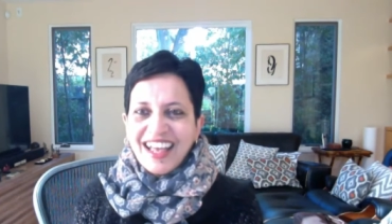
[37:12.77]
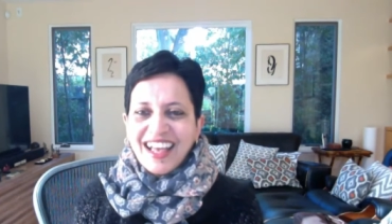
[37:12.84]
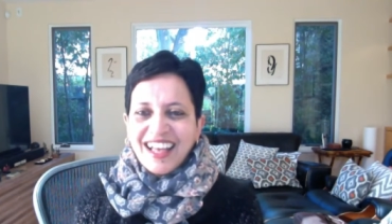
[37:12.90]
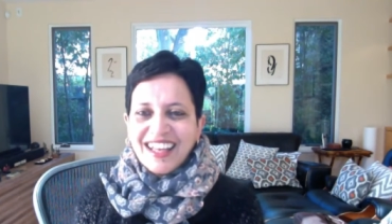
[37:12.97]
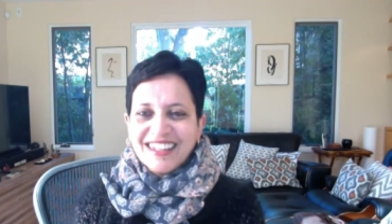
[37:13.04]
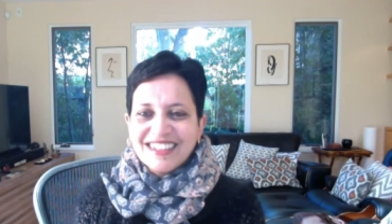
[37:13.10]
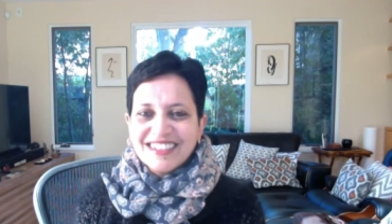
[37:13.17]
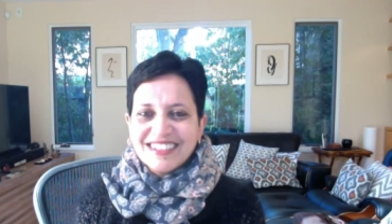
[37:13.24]

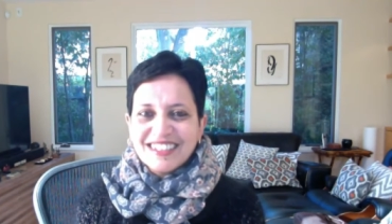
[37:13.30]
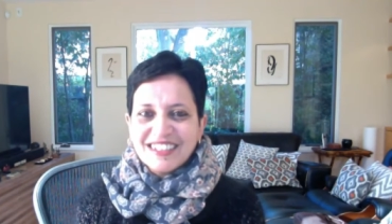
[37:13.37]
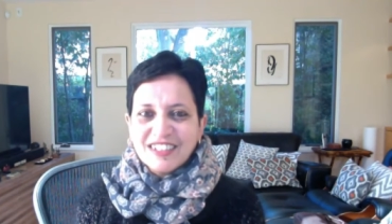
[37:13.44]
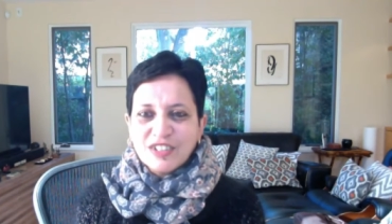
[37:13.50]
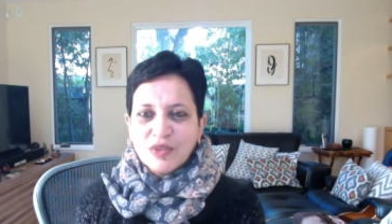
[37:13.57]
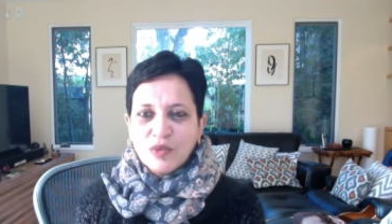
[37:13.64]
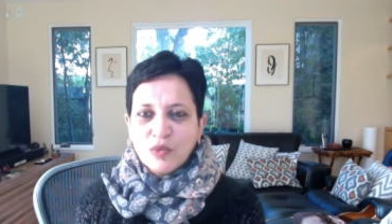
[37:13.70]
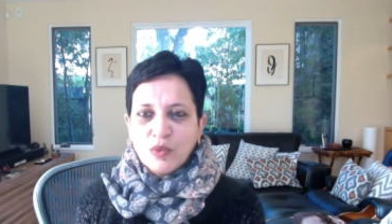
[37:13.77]
and
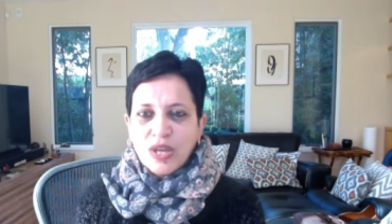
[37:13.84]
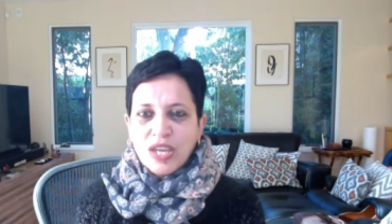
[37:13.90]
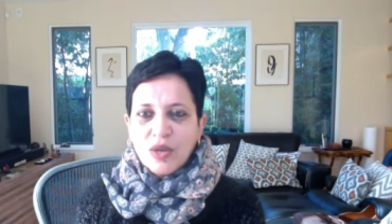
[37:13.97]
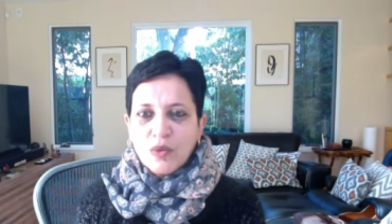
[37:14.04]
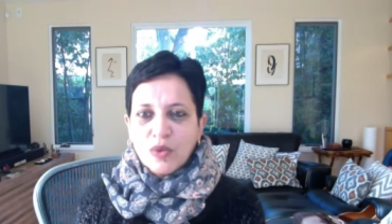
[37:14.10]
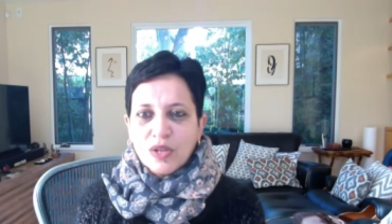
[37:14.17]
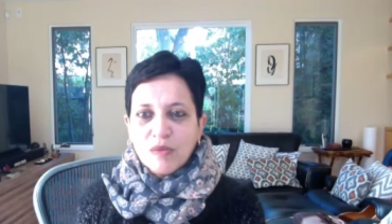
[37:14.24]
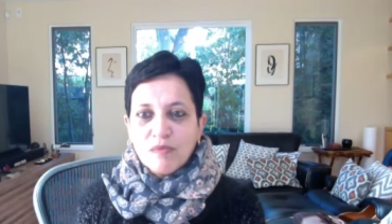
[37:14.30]

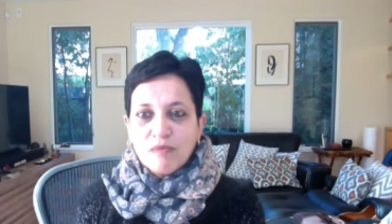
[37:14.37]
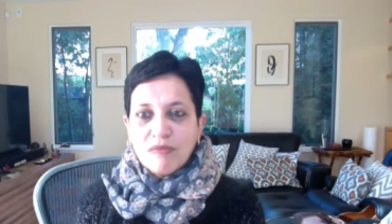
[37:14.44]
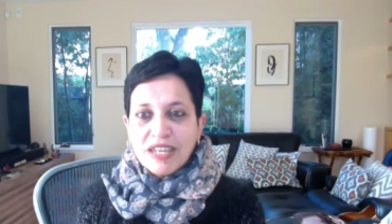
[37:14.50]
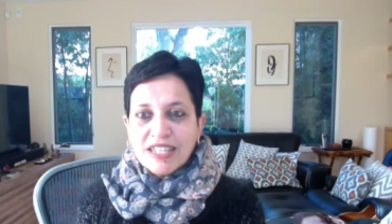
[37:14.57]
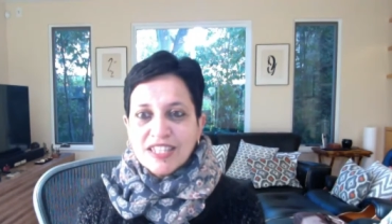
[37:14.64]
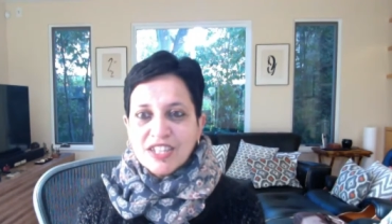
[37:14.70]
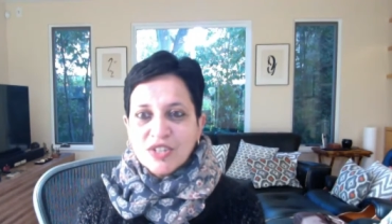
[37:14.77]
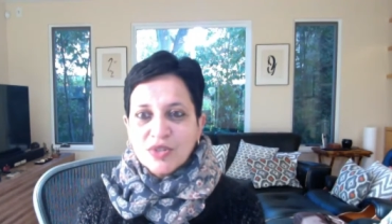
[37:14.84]
we will
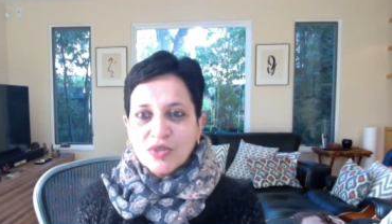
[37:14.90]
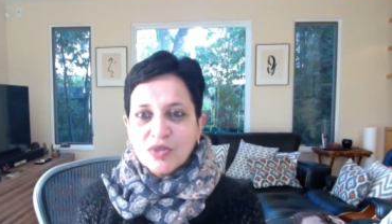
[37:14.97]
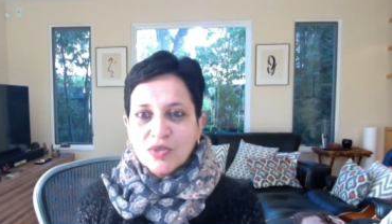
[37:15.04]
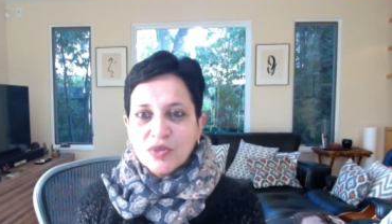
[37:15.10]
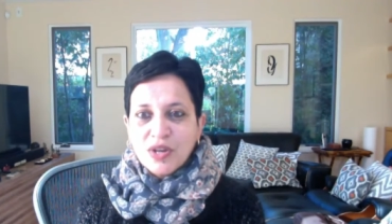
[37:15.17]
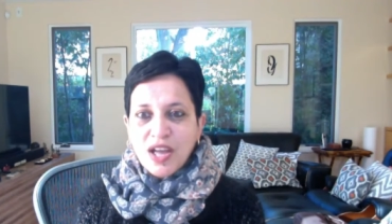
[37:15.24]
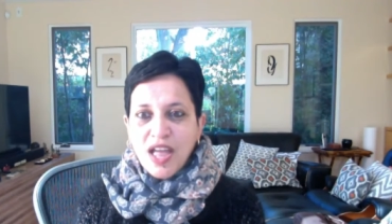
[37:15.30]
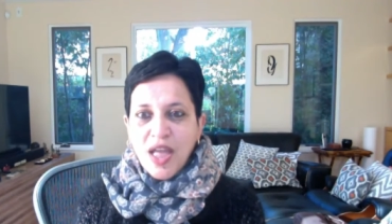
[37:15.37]
meet
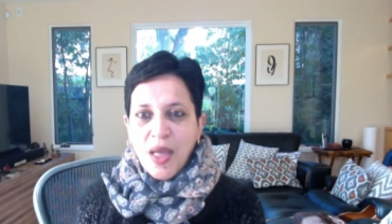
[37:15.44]
you